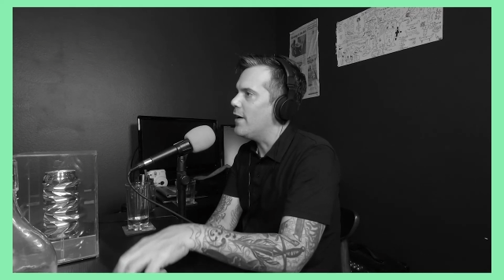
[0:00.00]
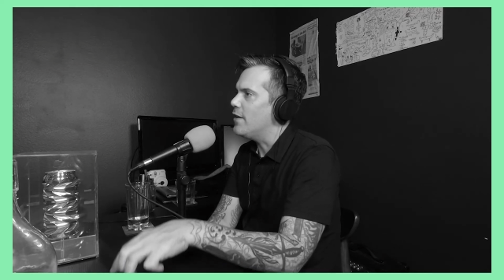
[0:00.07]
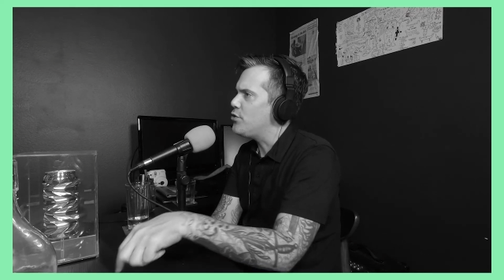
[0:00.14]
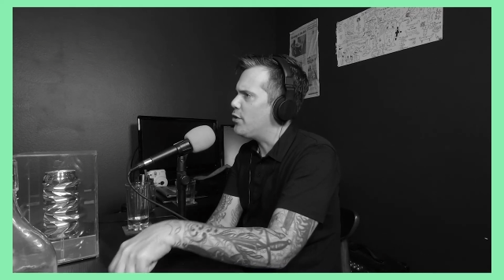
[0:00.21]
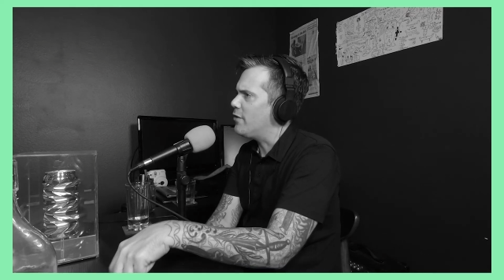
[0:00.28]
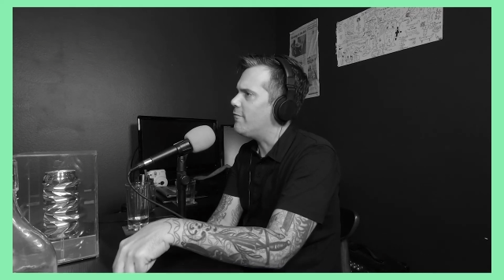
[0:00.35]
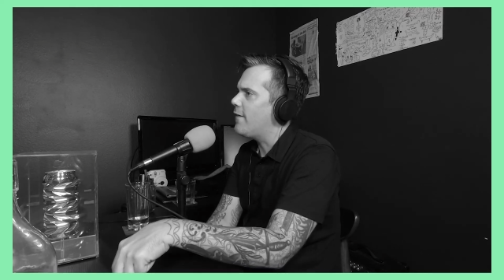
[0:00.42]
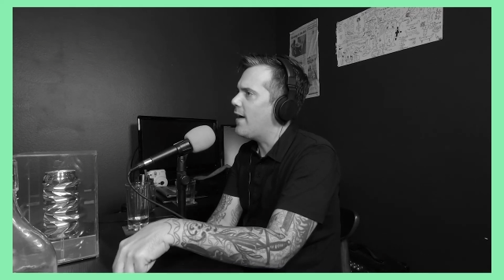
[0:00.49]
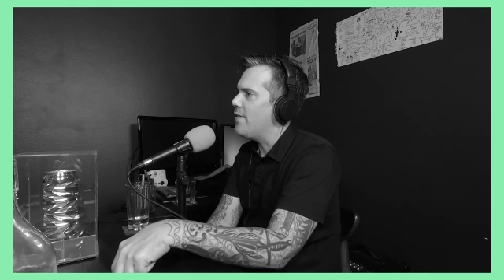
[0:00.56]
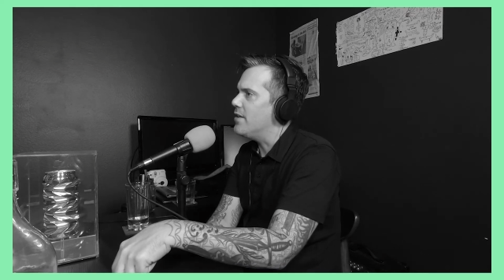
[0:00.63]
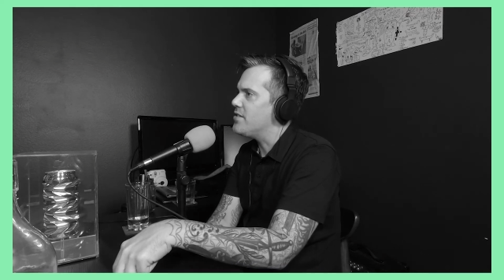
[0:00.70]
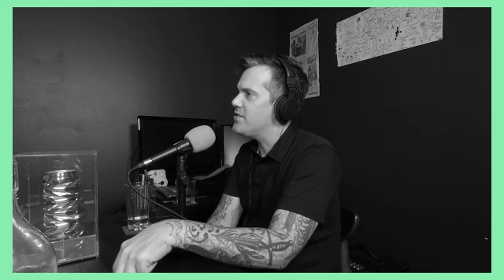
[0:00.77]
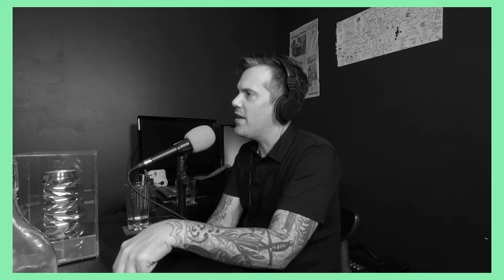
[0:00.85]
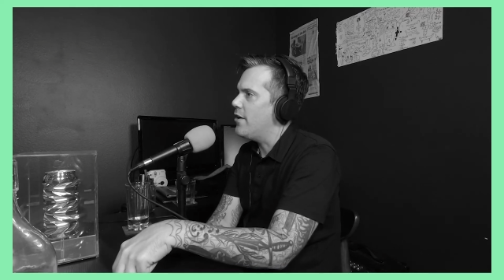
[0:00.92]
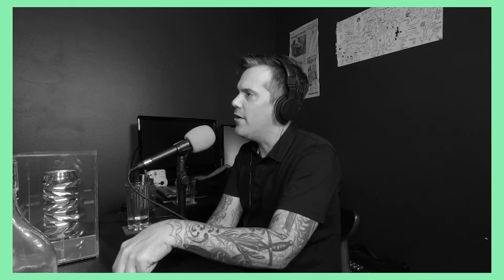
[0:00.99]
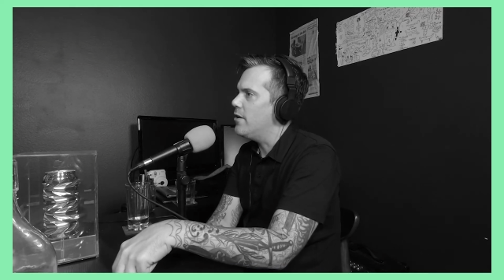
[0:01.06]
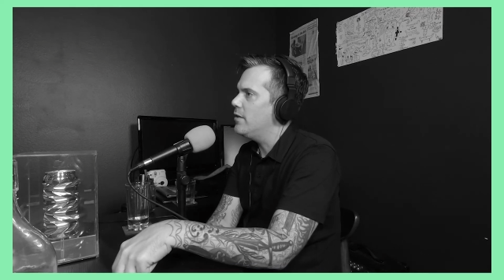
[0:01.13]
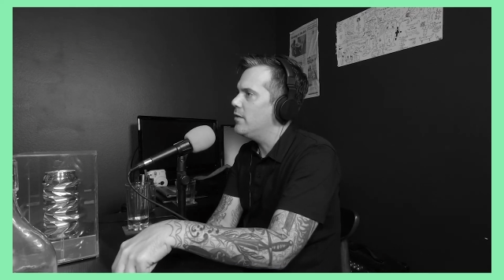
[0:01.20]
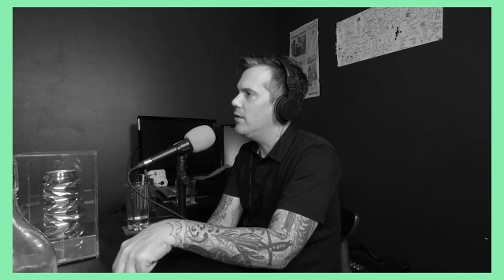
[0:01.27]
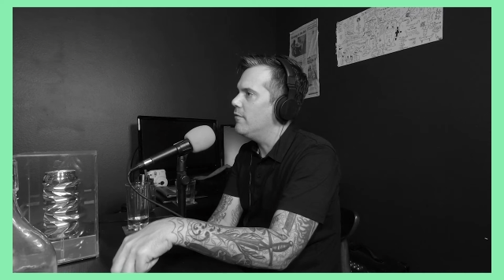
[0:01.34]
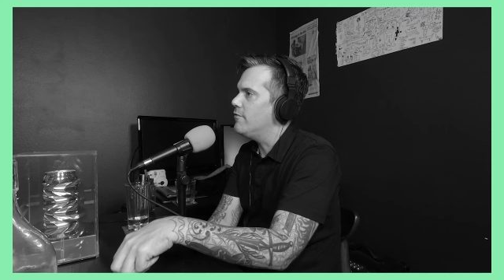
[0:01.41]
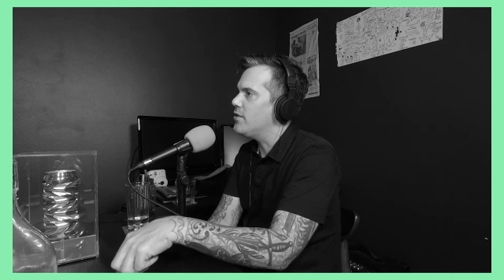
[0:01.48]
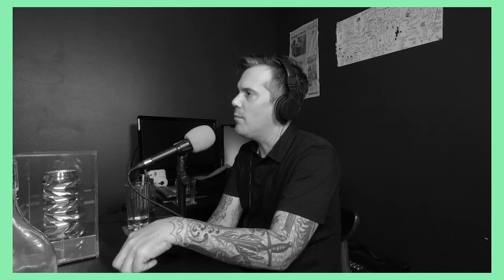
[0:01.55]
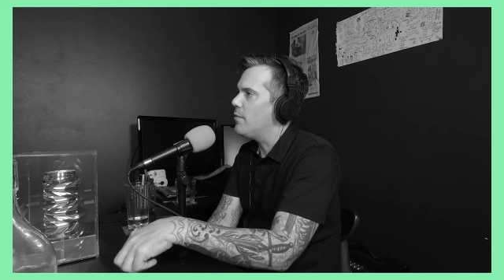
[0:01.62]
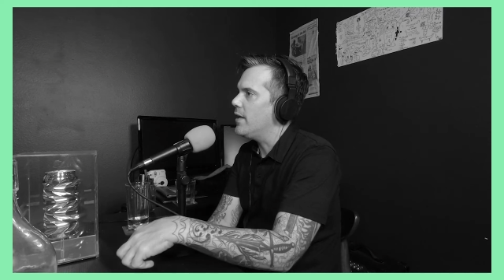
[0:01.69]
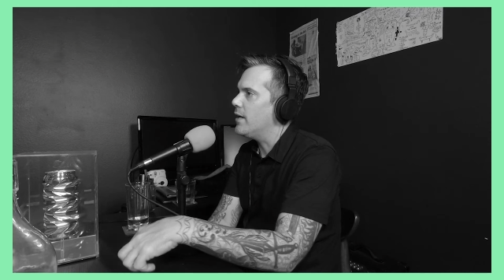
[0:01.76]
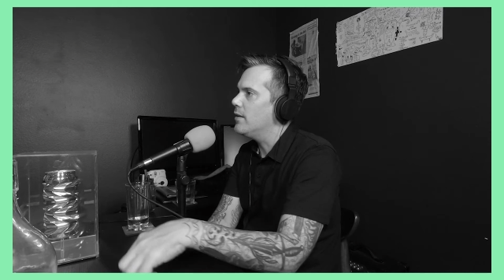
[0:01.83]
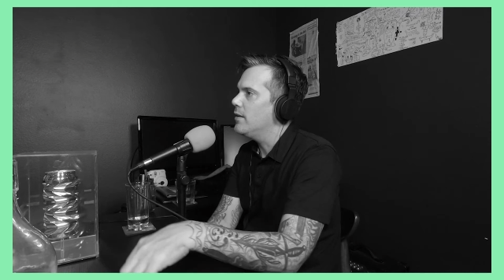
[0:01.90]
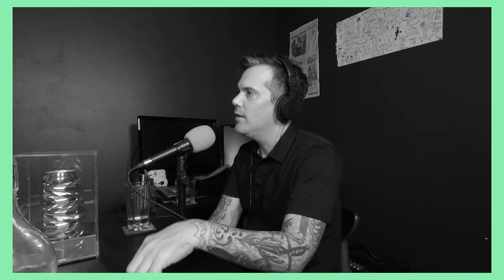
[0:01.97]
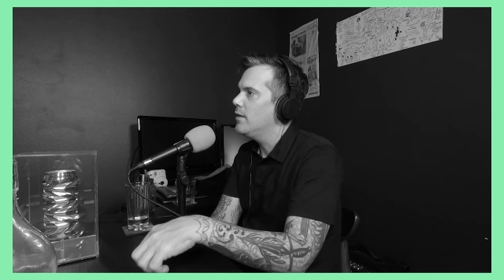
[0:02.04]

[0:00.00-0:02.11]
So you could find the center of something,